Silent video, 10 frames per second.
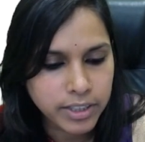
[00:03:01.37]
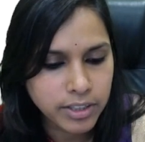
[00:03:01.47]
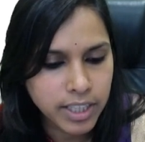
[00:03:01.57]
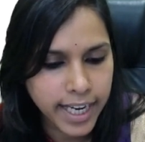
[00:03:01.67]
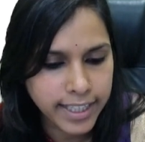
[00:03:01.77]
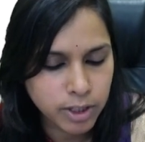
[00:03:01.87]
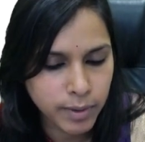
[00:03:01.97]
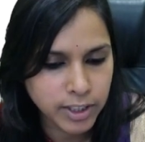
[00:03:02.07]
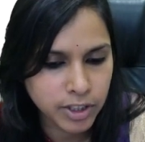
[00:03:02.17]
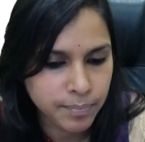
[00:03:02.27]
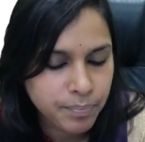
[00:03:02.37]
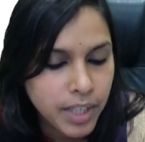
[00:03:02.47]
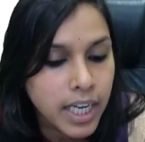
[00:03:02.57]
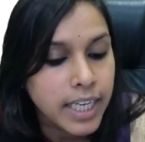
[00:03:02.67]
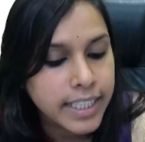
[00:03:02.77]
next question.
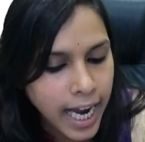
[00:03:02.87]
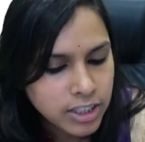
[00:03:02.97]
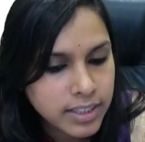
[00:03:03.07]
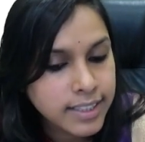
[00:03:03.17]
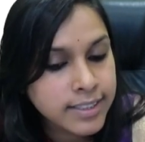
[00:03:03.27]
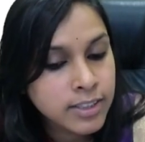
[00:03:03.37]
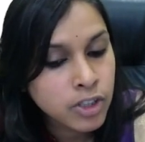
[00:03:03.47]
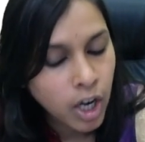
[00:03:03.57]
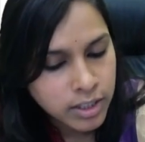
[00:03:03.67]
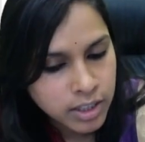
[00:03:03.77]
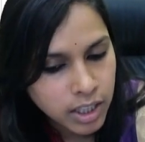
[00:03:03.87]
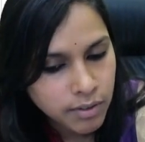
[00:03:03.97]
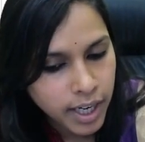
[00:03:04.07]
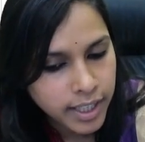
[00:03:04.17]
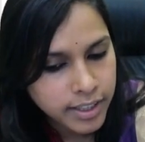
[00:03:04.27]
Dash does not
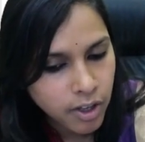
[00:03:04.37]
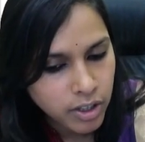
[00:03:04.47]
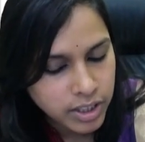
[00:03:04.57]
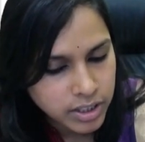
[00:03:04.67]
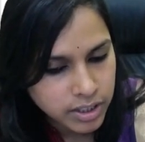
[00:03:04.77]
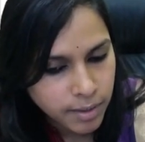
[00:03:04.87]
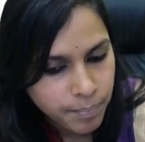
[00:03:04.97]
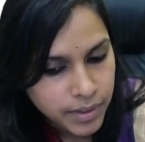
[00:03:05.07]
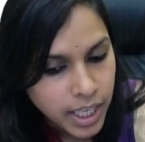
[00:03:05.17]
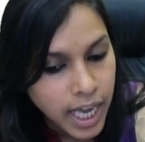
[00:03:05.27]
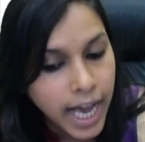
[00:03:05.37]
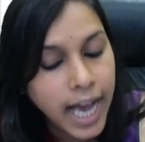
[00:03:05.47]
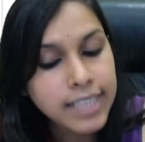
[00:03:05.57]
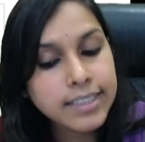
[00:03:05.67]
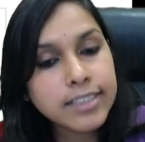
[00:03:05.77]
require the auditor
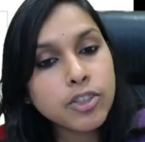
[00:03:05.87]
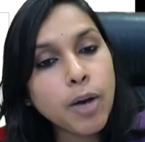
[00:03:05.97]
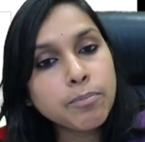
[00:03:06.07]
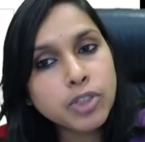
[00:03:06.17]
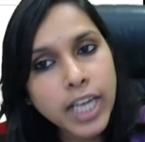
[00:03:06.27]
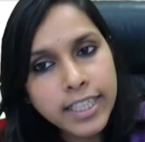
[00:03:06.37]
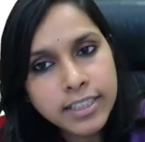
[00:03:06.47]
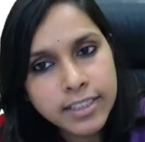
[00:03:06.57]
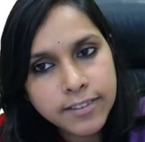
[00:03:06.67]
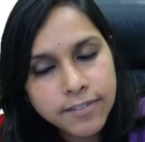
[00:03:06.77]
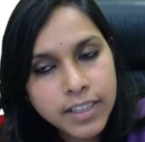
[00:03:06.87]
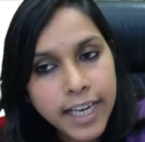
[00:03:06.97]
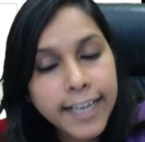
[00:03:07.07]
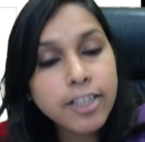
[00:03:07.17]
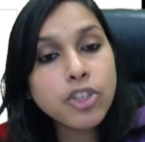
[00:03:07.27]
as its objective
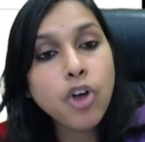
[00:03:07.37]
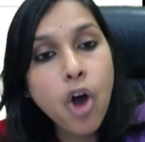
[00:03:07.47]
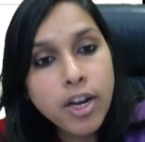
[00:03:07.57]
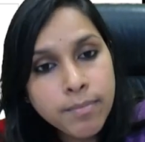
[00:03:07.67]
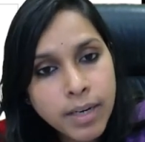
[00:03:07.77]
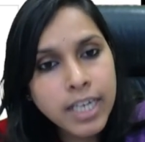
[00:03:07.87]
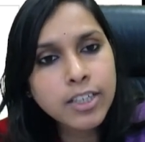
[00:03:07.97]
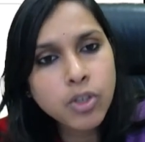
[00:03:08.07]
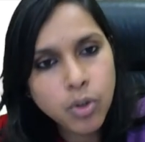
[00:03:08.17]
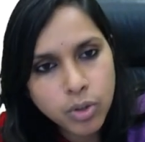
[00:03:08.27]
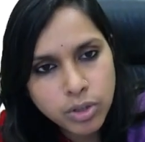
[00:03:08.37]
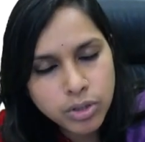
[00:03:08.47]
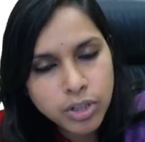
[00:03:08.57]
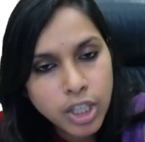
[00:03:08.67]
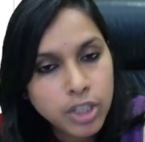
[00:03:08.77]
in normal course
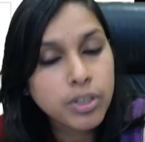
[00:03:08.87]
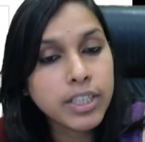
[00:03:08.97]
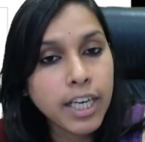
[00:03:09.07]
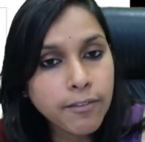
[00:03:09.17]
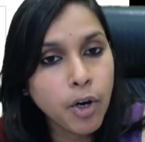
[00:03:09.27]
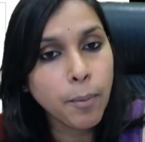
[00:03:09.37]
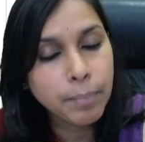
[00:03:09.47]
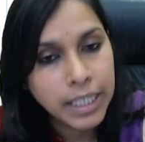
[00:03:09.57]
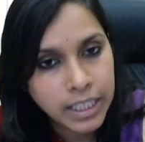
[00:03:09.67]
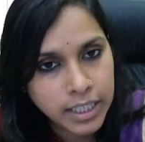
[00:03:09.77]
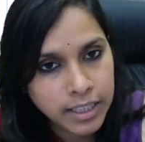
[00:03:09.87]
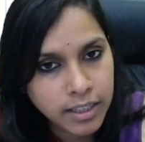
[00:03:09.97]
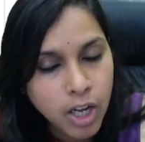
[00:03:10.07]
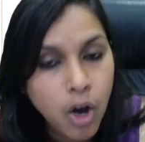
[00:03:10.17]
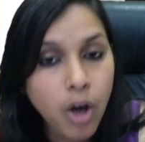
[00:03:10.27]
to give
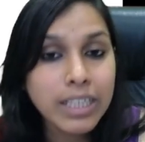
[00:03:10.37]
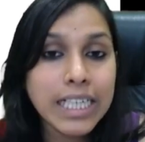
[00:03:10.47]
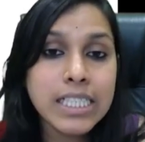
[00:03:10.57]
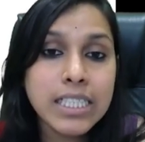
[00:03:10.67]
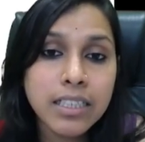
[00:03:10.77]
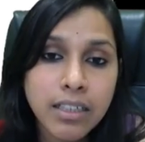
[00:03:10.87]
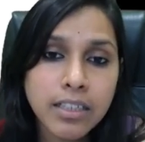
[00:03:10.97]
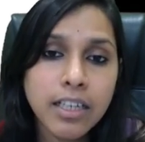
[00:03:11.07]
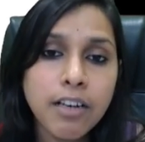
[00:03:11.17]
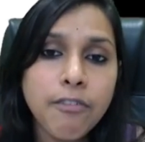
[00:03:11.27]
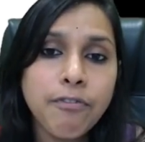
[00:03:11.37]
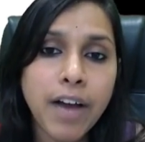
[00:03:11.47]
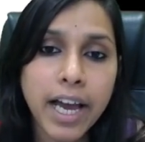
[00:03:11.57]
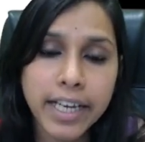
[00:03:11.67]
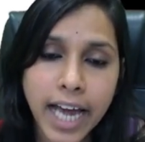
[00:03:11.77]
opinion on internal
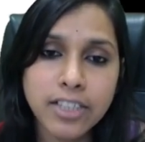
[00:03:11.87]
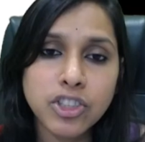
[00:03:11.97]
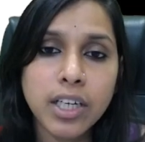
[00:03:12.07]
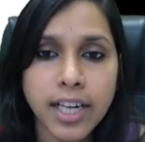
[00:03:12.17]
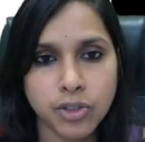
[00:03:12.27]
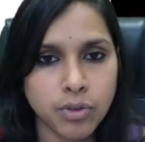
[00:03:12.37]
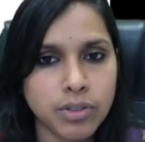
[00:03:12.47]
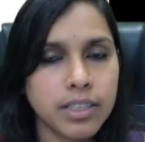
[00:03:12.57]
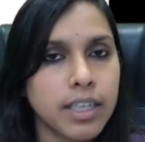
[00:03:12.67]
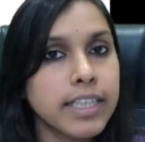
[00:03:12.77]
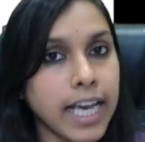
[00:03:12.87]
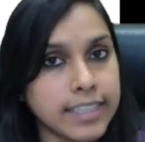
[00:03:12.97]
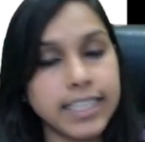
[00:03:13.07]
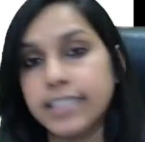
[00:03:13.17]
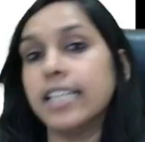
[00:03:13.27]
financial controls. Yes.
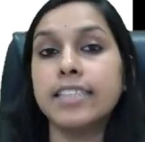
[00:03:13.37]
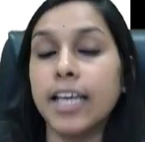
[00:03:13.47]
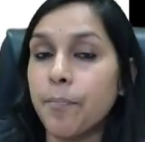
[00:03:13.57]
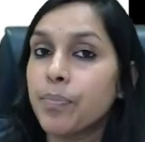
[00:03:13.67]
See,